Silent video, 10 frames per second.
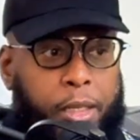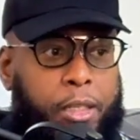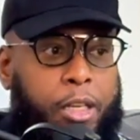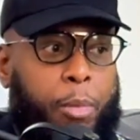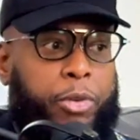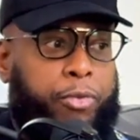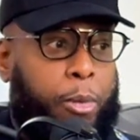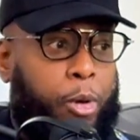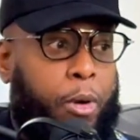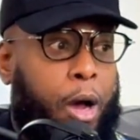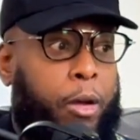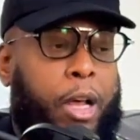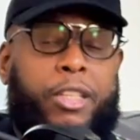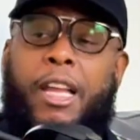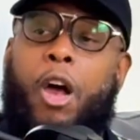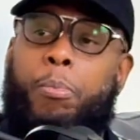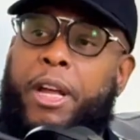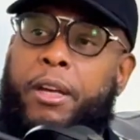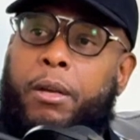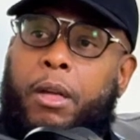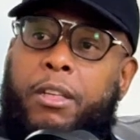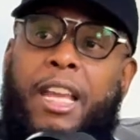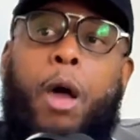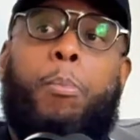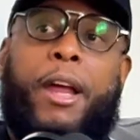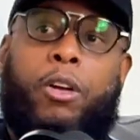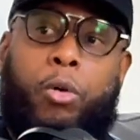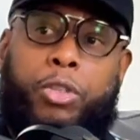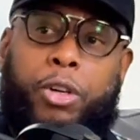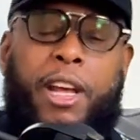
comes from a soundbite culture.